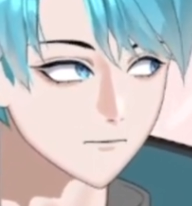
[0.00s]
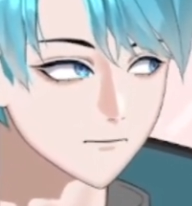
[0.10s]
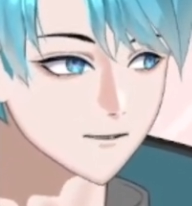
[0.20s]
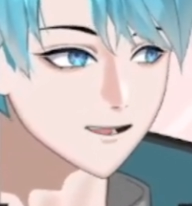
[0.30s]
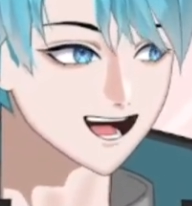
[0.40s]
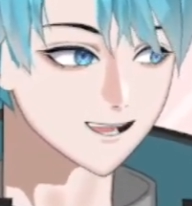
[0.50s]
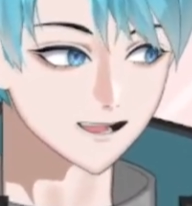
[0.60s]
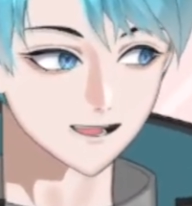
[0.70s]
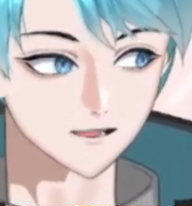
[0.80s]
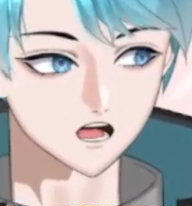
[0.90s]
The same
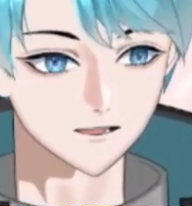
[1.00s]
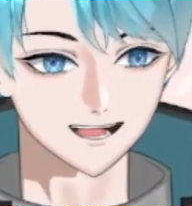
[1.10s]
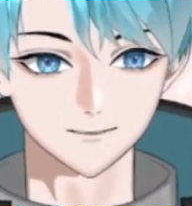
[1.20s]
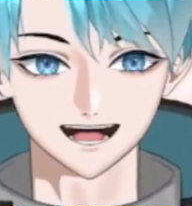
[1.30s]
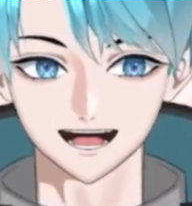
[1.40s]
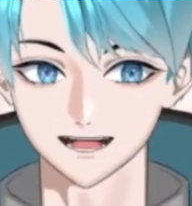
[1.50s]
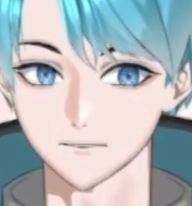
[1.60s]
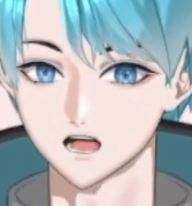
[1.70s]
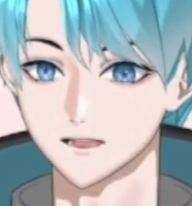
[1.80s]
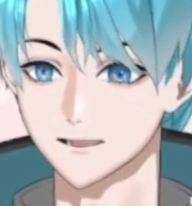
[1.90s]
thing will apply
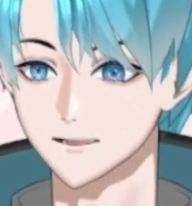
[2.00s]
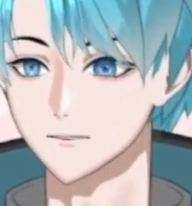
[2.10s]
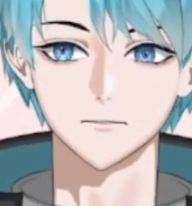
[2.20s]
for this.